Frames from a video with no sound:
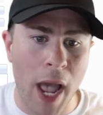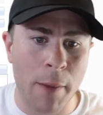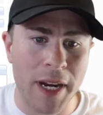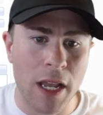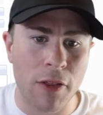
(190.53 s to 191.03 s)

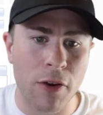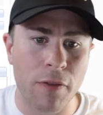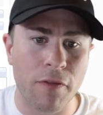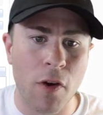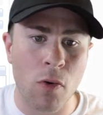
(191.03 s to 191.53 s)
how many
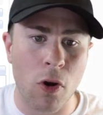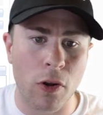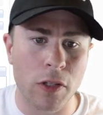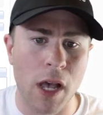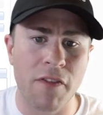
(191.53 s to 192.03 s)
other phone
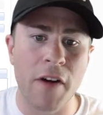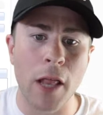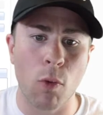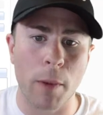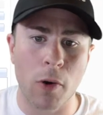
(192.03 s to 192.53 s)
calls? A
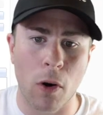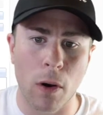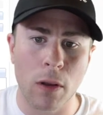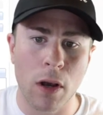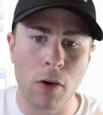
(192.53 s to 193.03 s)
follow-up
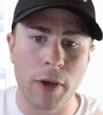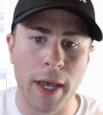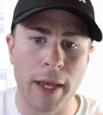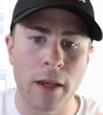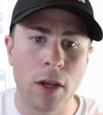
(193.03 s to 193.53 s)
call.
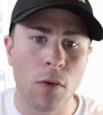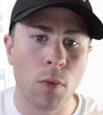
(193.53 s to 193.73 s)
Okay.